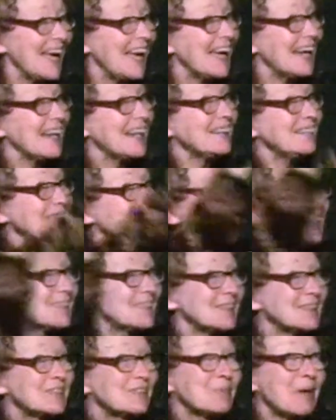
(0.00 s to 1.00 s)
And I look
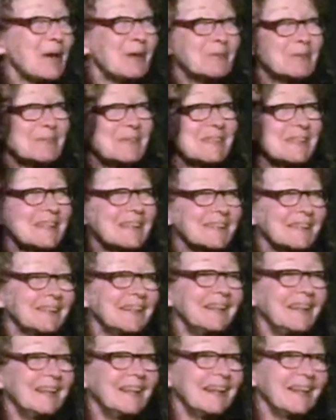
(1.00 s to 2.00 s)
at the drones
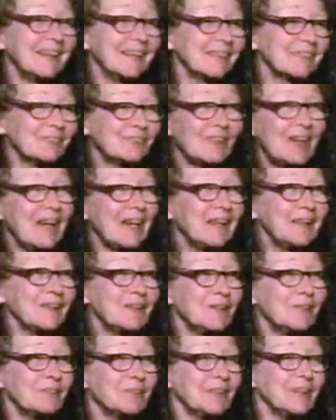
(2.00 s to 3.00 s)
that are
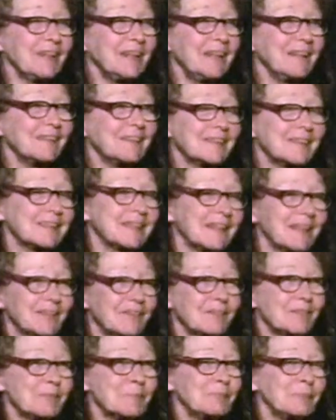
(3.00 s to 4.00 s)
flying overhead, the
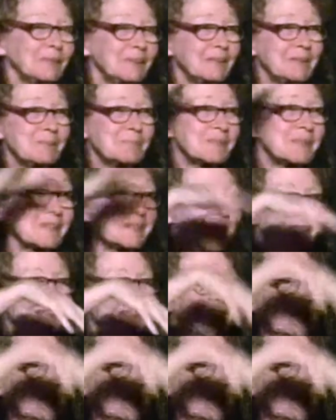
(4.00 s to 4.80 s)
tethered blimps,